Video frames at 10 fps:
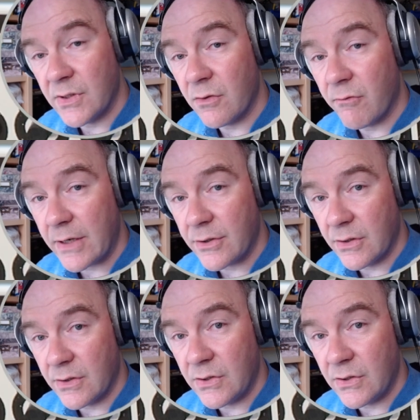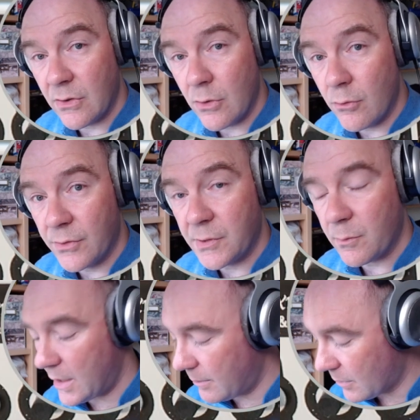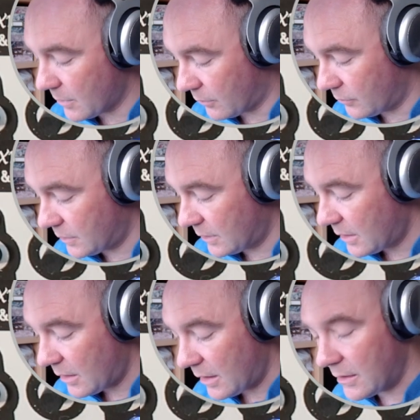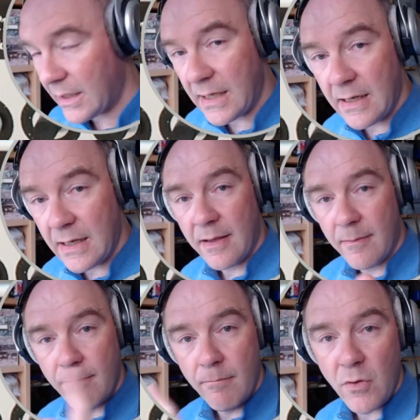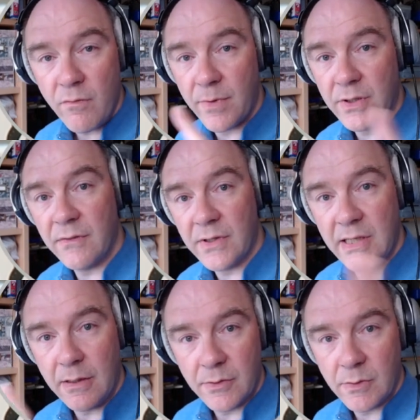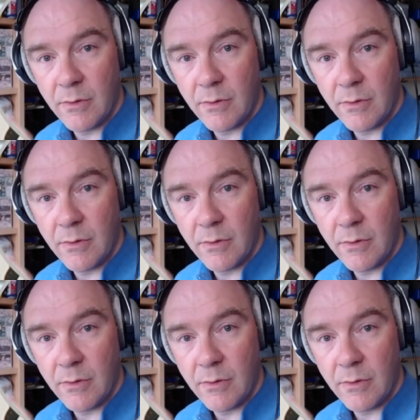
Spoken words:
direction to swing mode, the movement of the sequence will